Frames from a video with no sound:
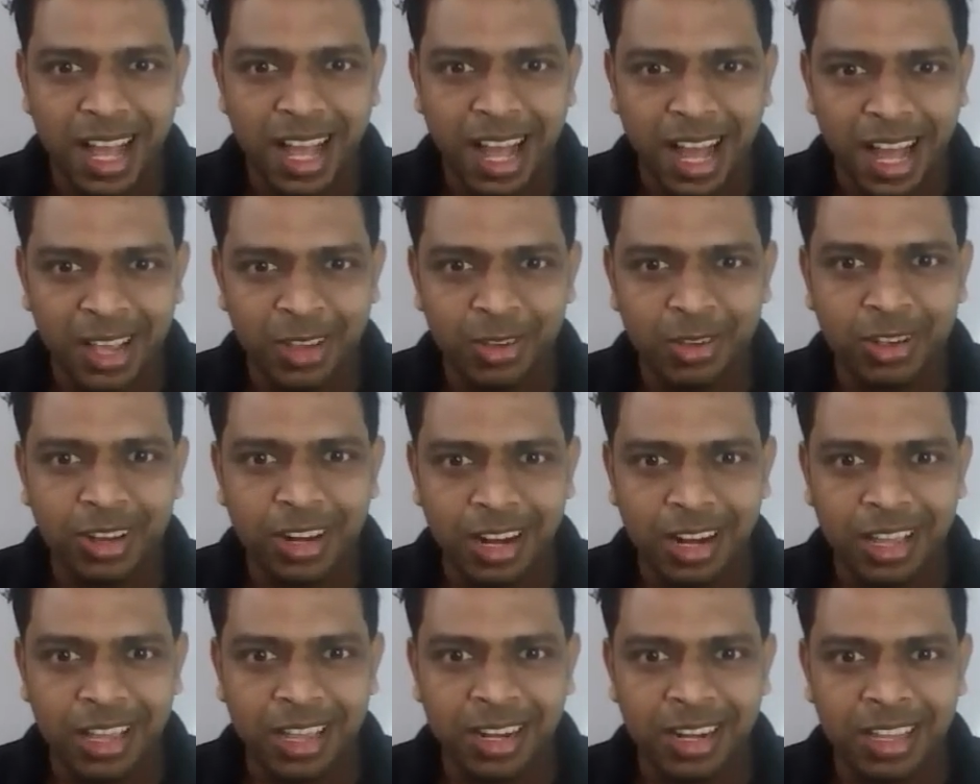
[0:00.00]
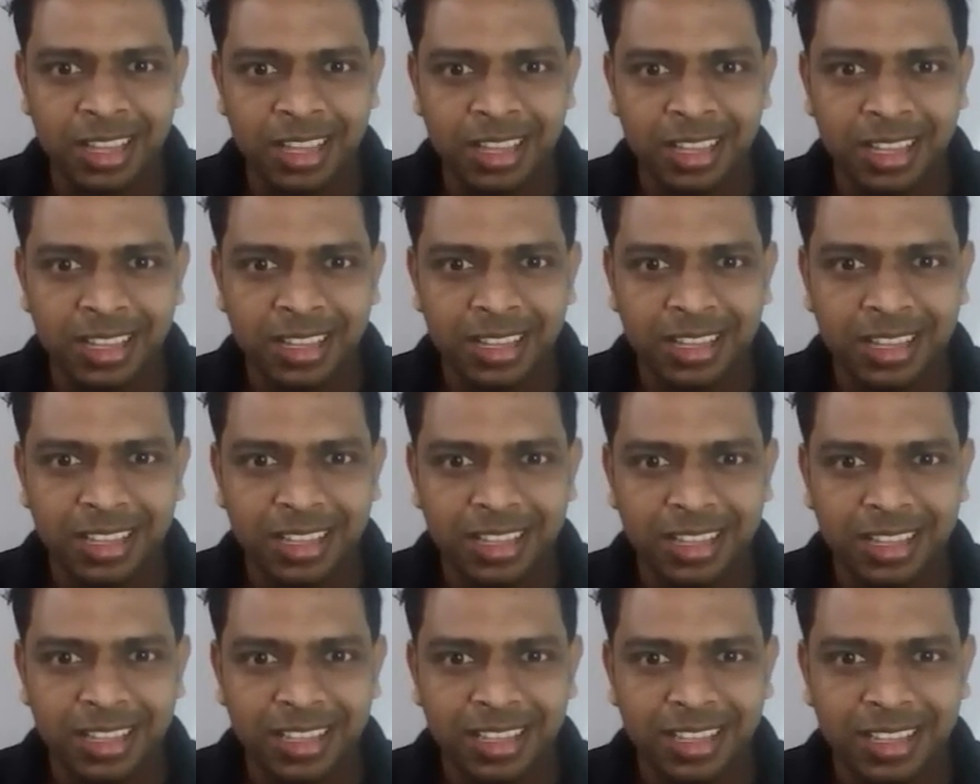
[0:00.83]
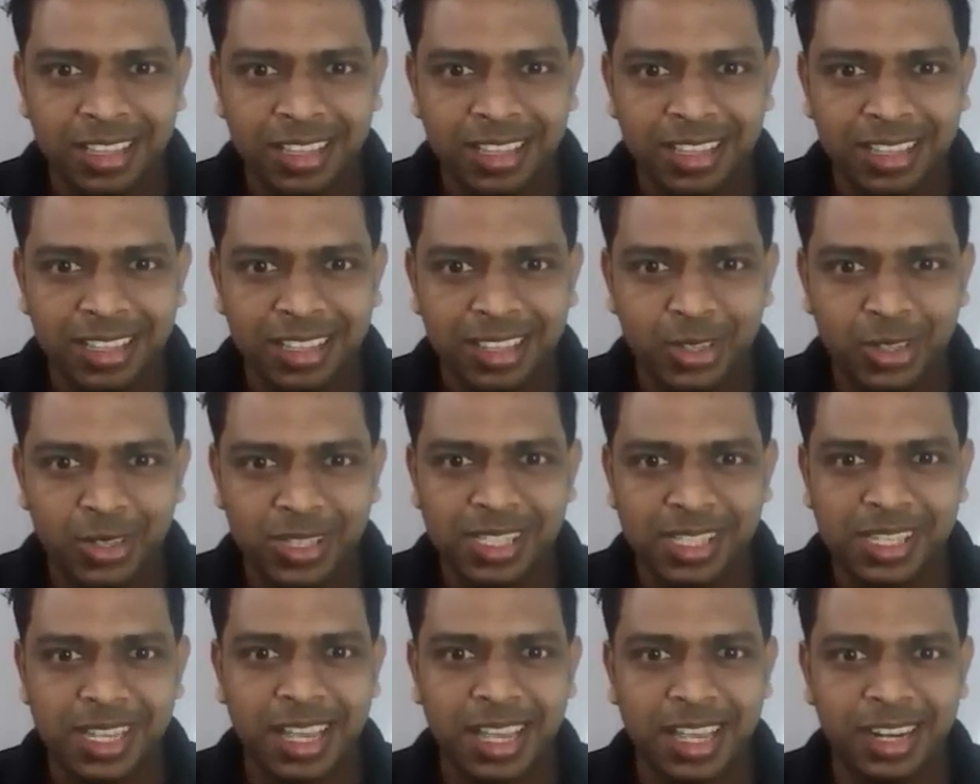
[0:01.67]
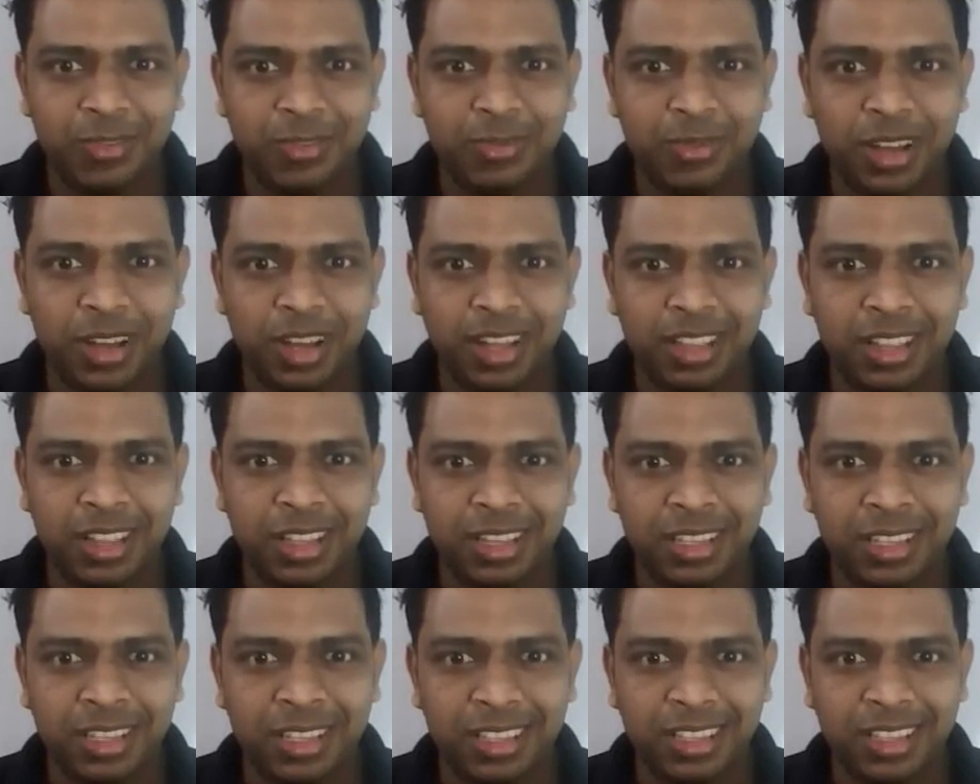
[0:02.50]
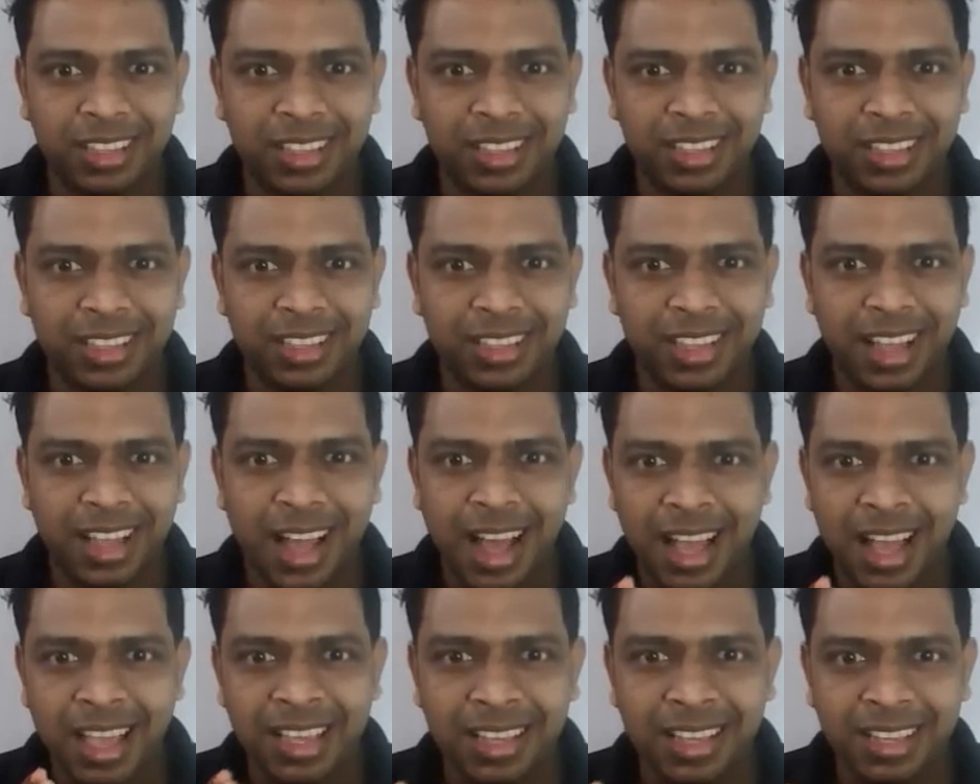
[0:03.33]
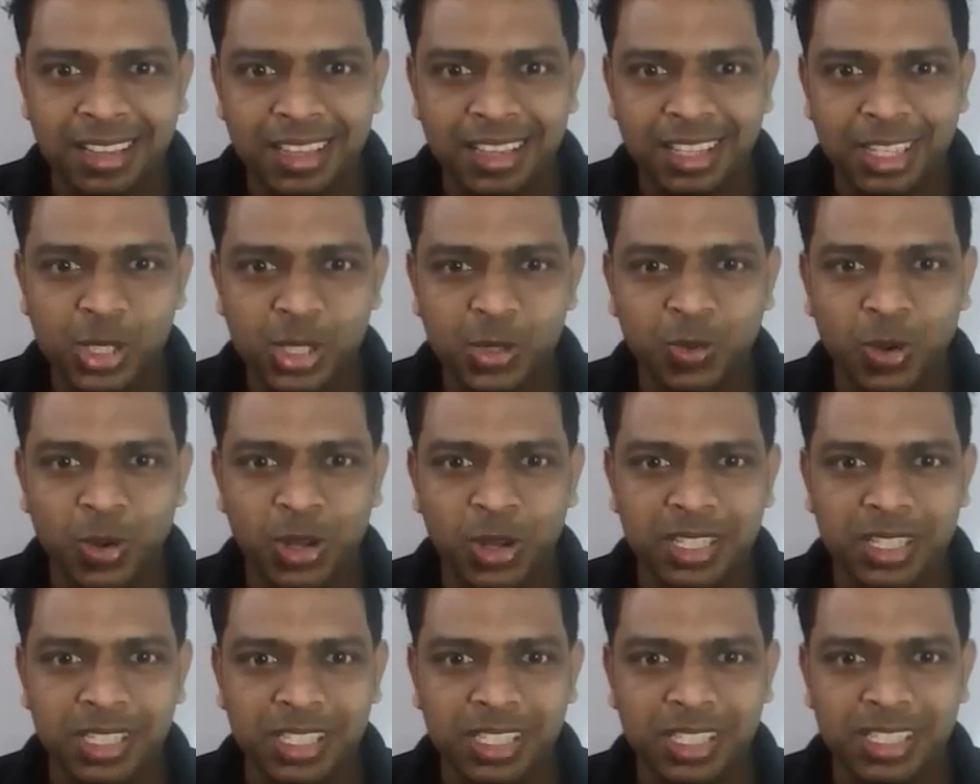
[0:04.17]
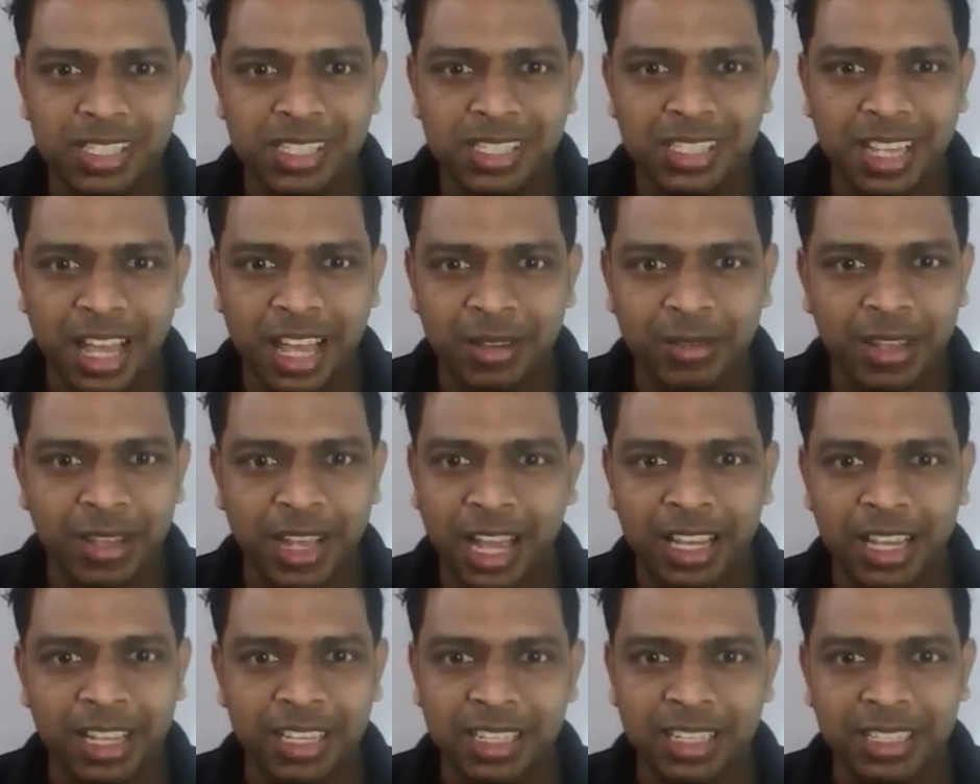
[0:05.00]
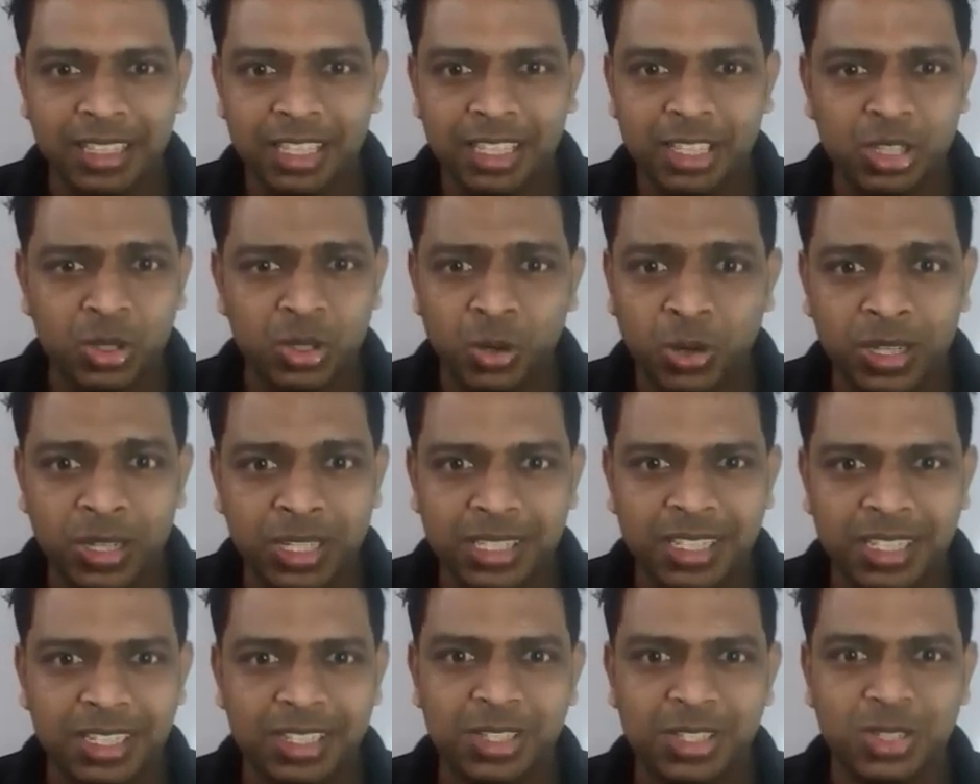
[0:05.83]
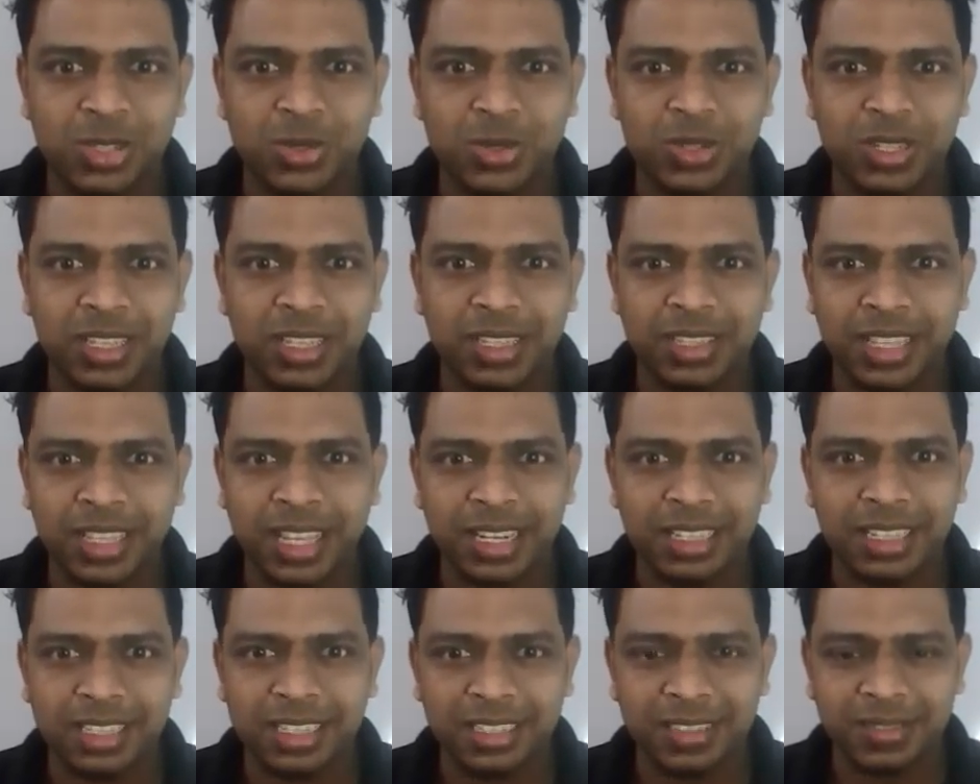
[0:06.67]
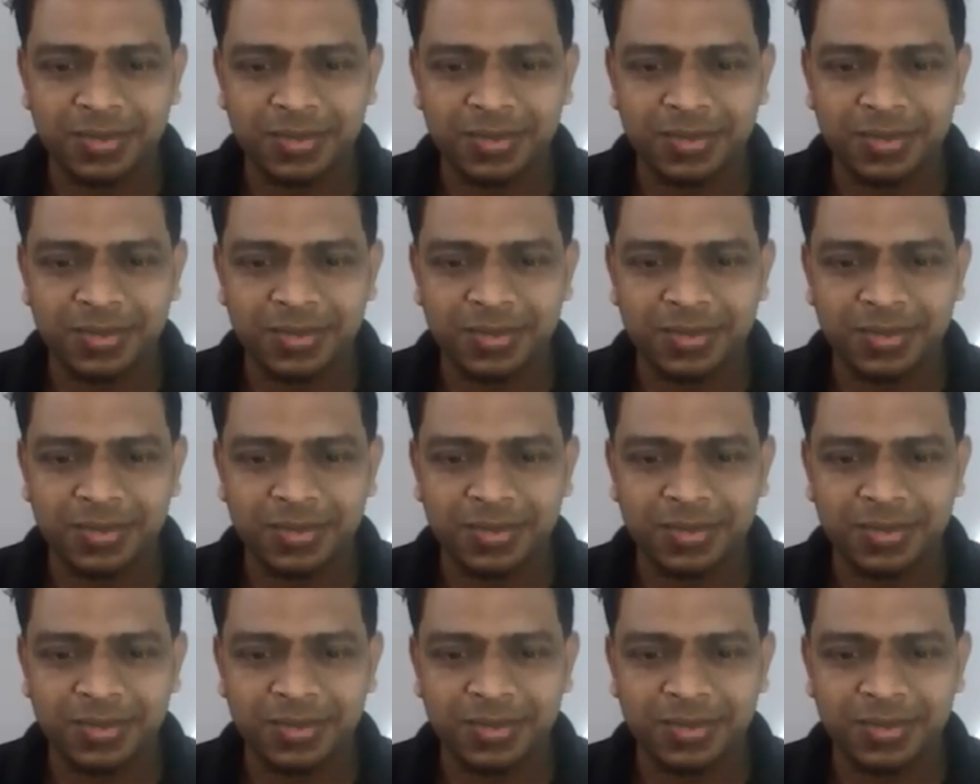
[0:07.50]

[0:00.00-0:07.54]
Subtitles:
"Are you cleaning your side, father? I heard these voices, I heard these noises today. That